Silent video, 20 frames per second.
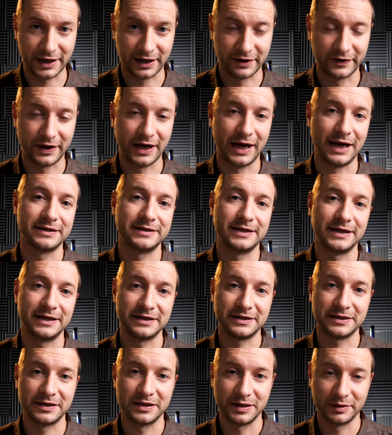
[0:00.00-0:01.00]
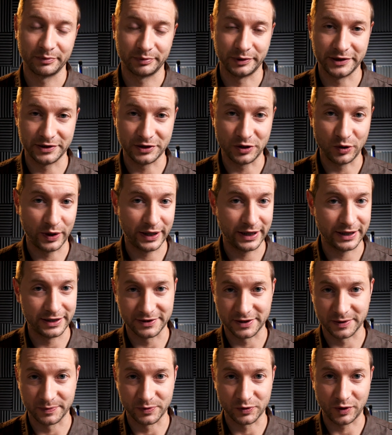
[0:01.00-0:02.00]
kind of content, please go ahead
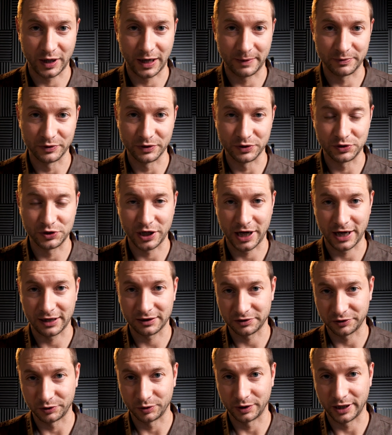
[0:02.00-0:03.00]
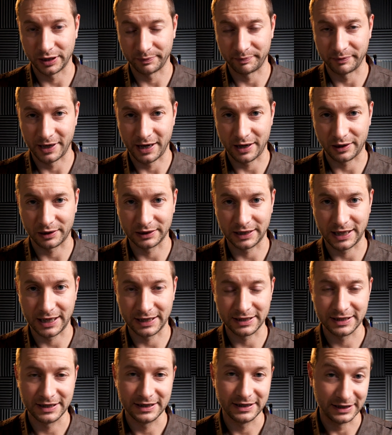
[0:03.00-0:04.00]
and subscribe to this channel. You'll help me out a
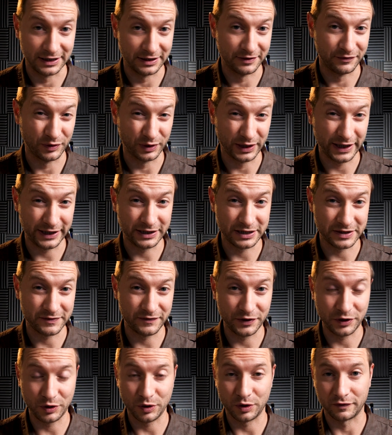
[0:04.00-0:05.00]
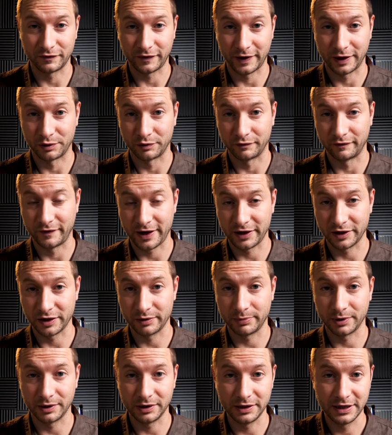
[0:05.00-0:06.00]
lot. And if you like this video or found it
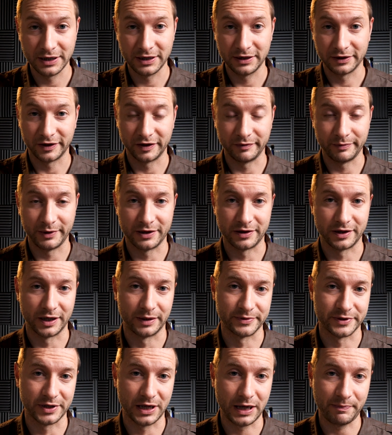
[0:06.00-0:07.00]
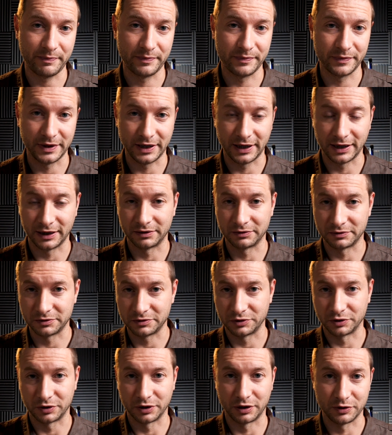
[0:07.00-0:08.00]
valuable, give me a thumbs up, and
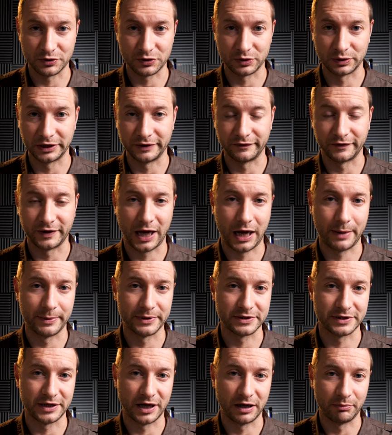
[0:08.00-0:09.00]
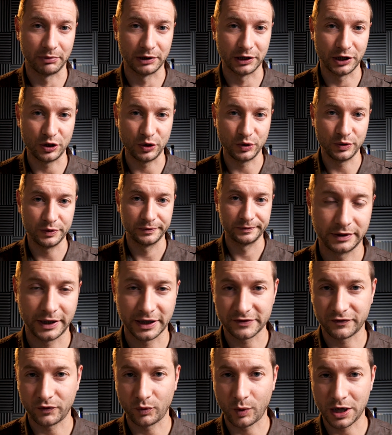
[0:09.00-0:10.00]
you can also leave comments down below.
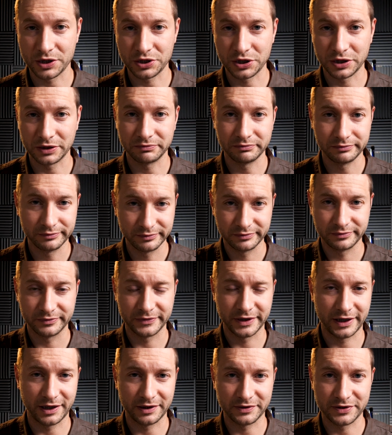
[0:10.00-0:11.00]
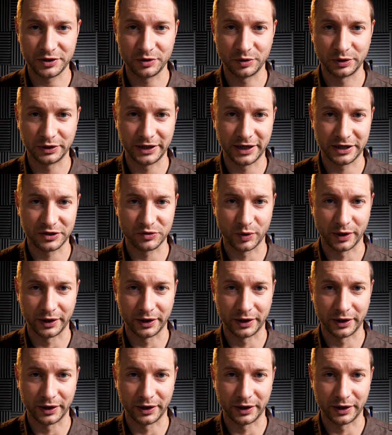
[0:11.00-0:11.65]
Thanks for watching, and I'll see you in the next